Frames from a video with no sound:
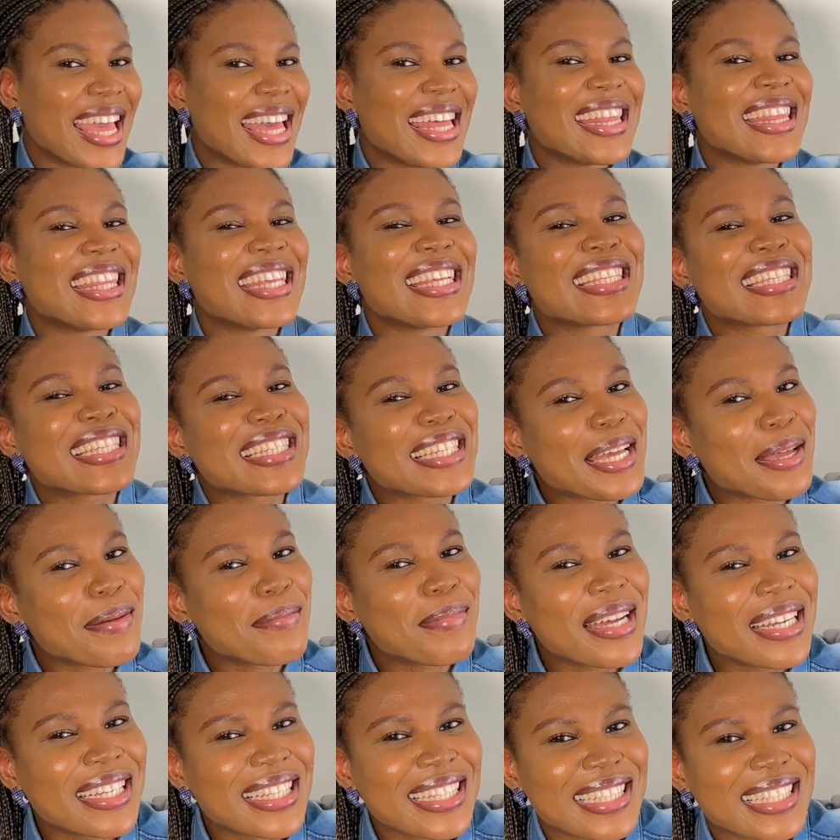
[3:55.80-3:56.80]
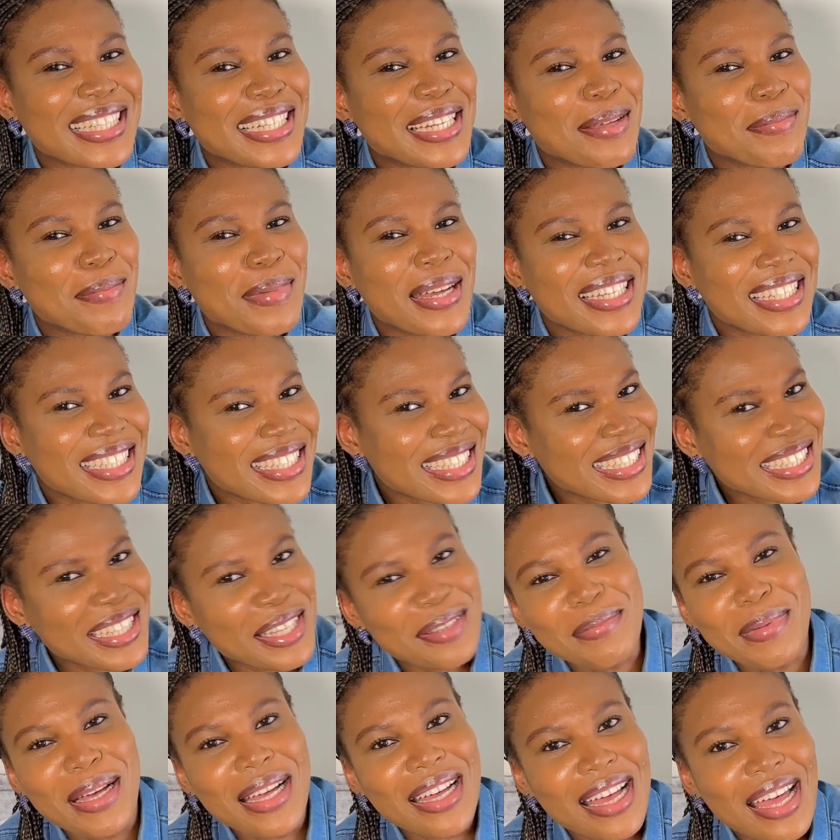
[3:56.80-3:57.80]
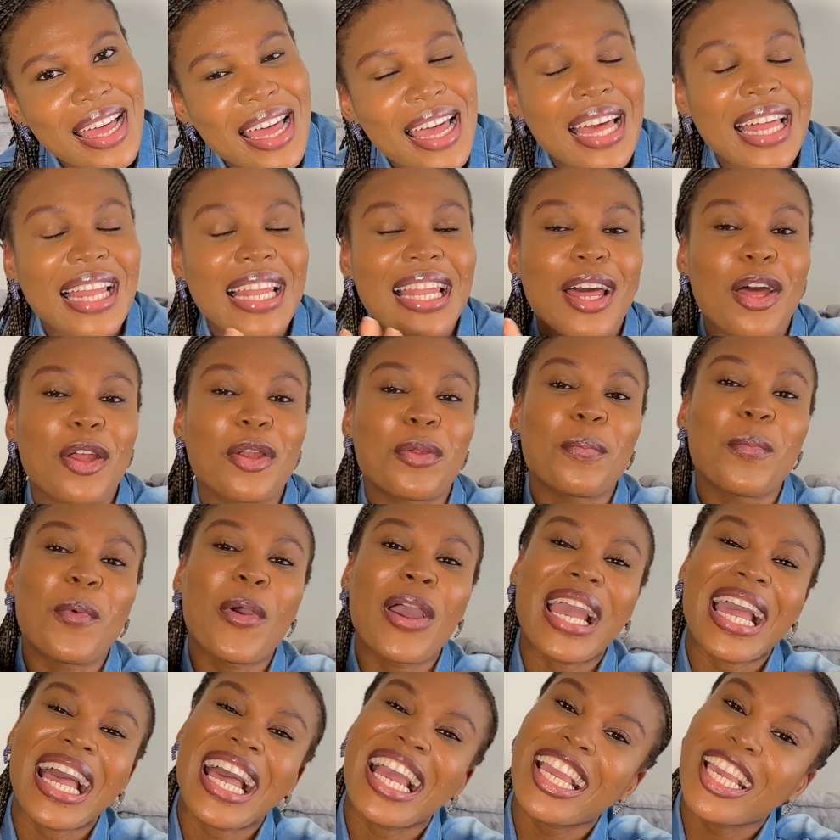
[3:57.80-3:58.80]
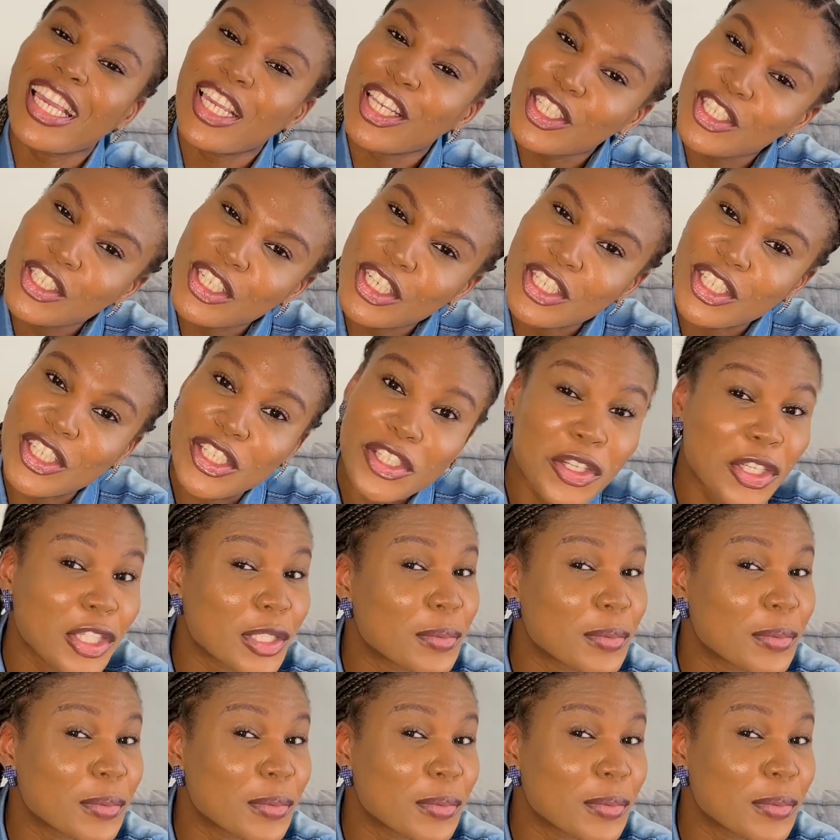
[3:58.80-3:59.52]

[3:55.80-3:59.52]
Disclaimer, disclaimer, disclaimer. Cloud Mocha Kitchen did not